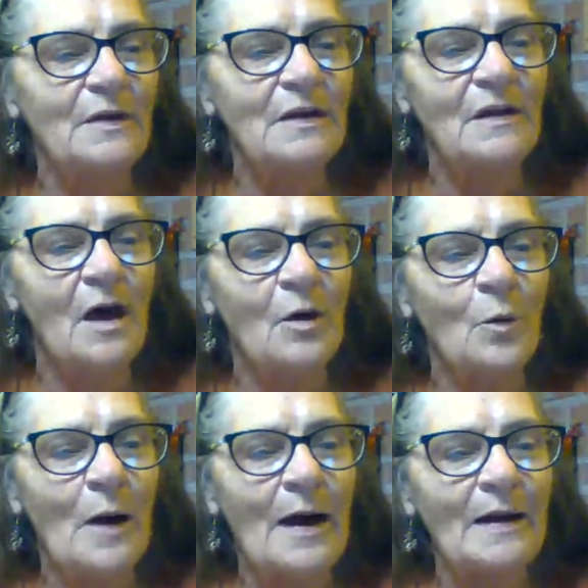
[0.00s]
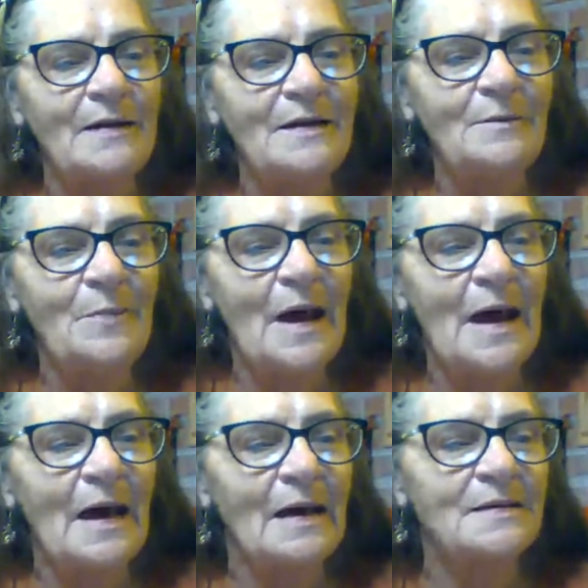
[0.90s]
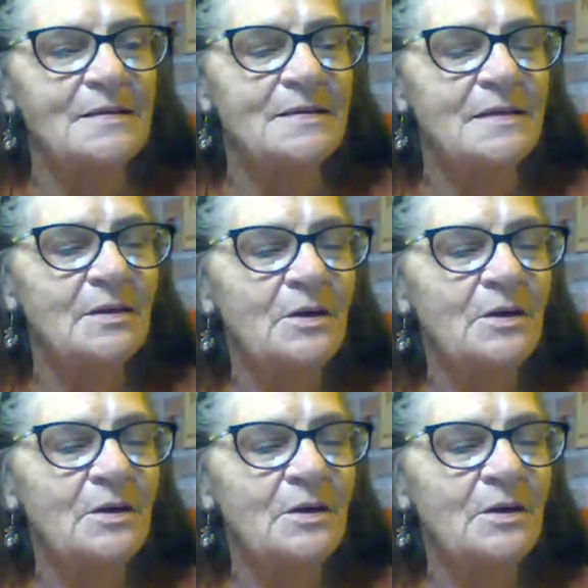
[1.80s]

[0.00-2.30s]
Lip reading: along winding paths,